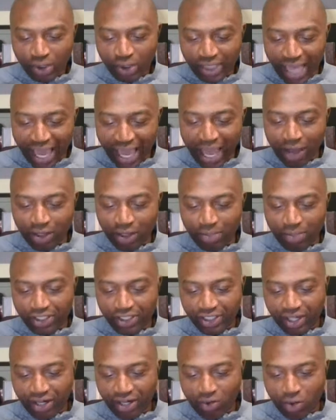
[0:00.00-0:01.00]
down. Let me
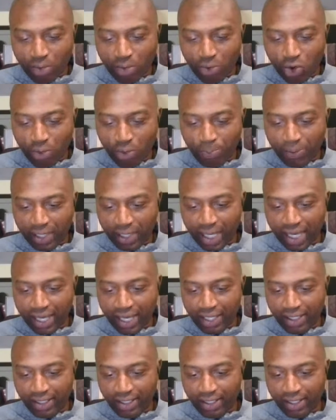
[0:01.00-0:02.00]
share it in one more
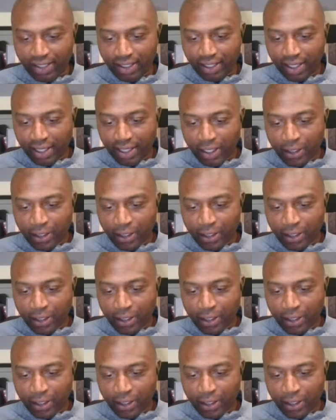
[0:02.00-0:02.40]
place.